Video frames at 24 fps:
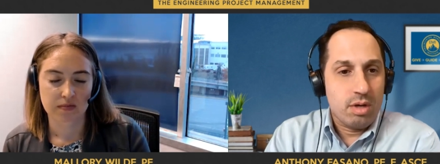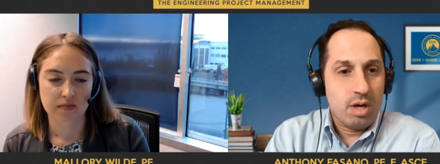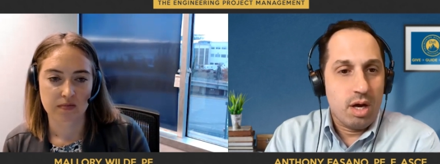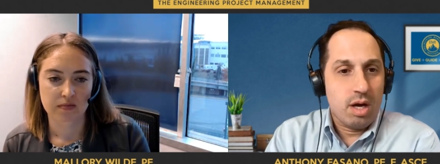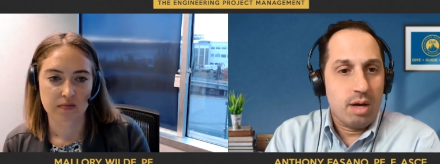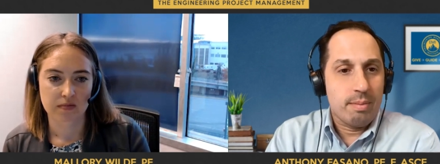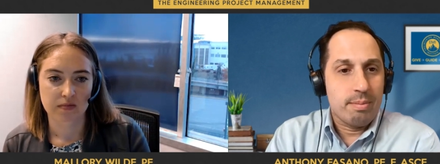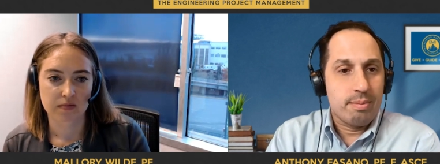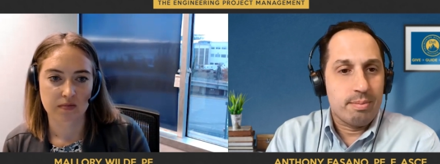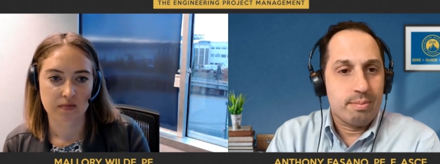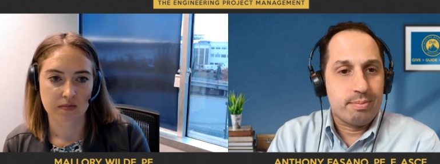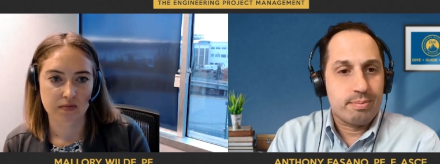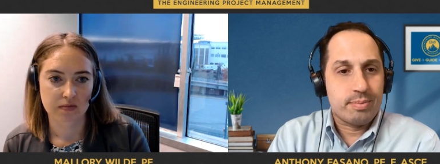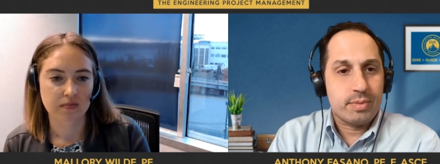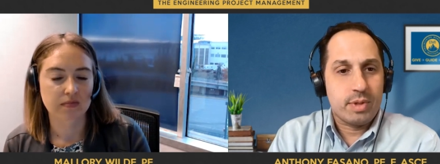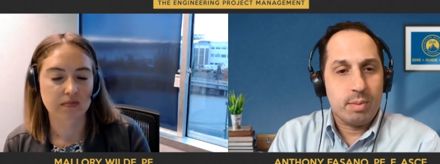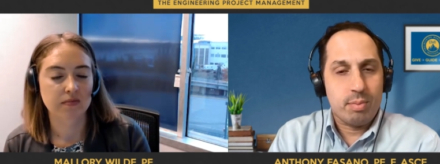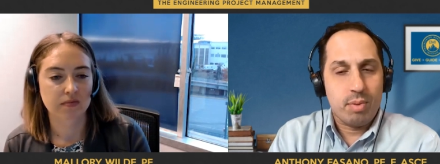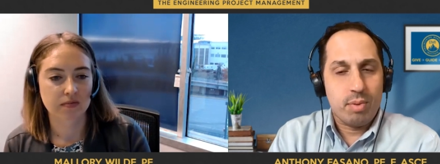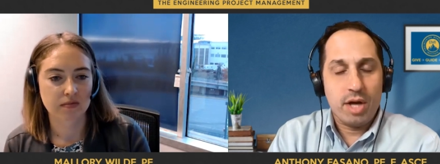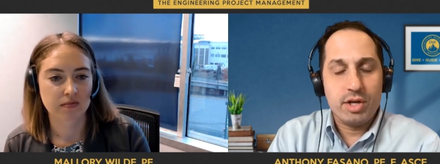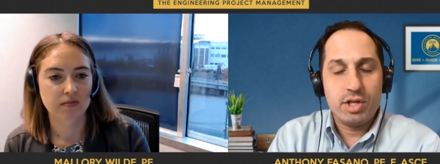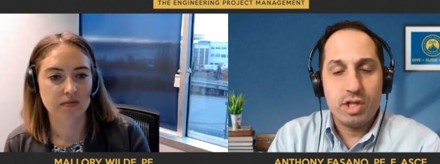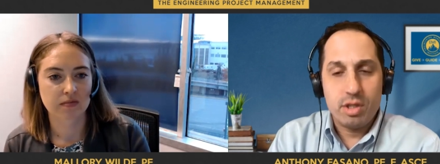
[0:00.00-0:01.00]
Speaker 1: uh,
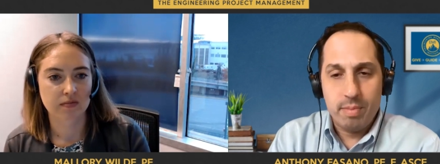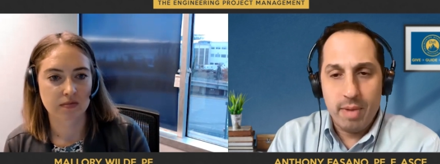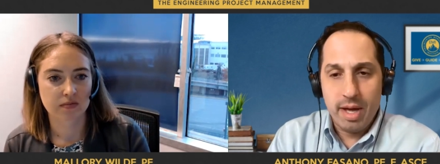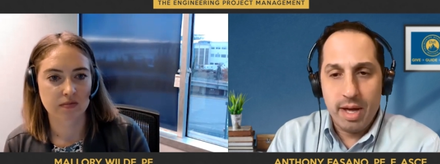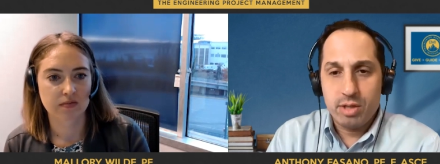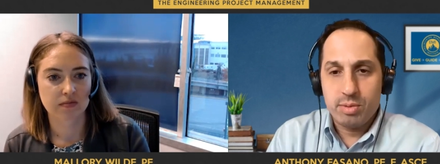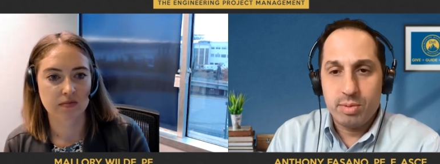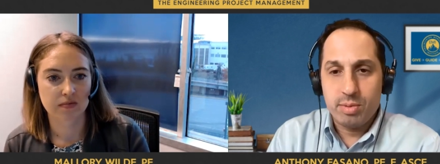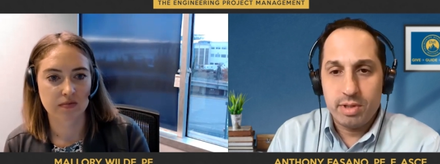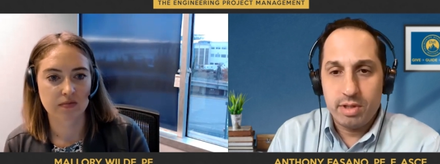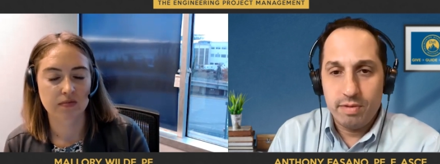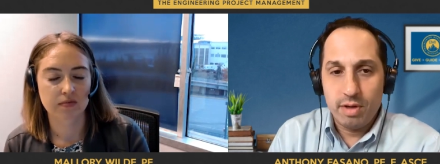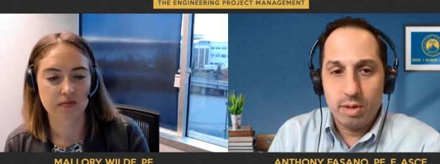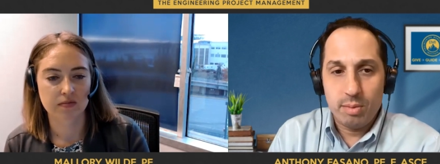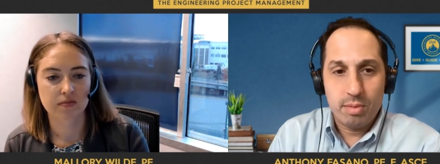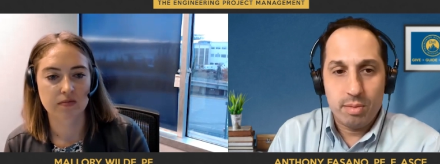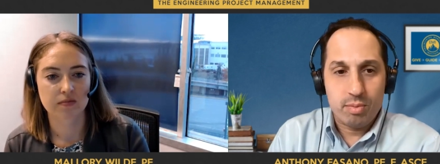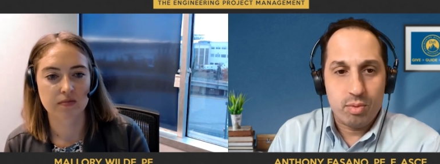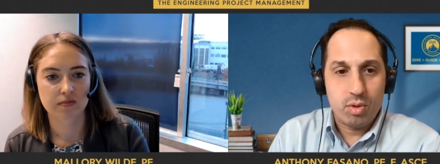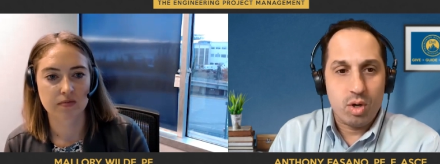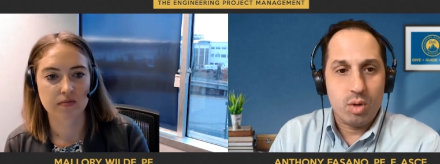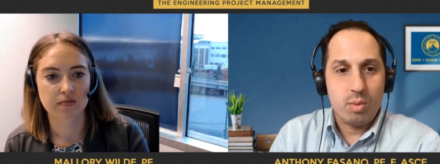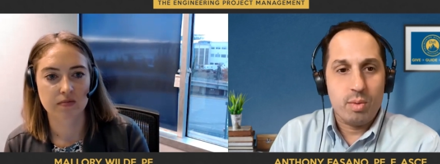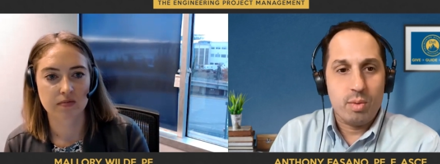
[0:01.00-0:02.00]
the project management
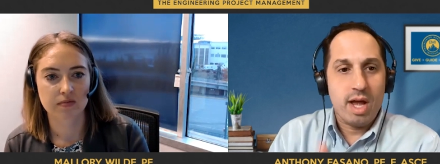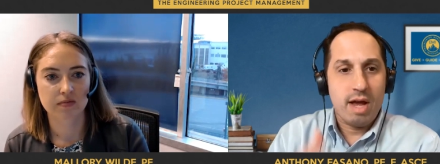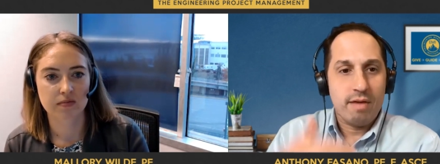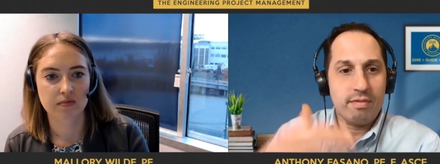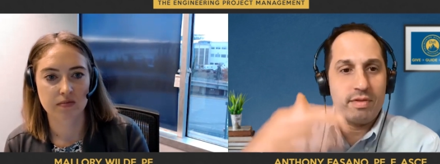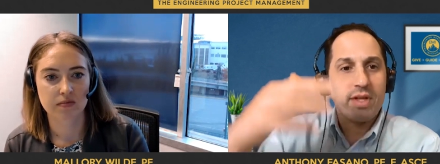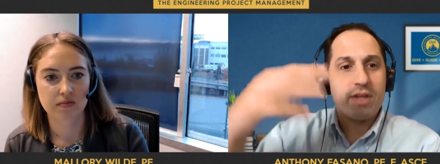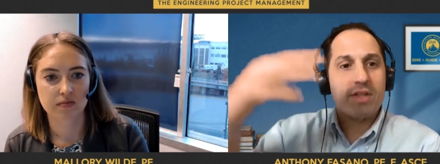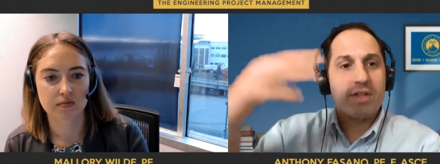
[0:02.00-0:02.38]
development program we have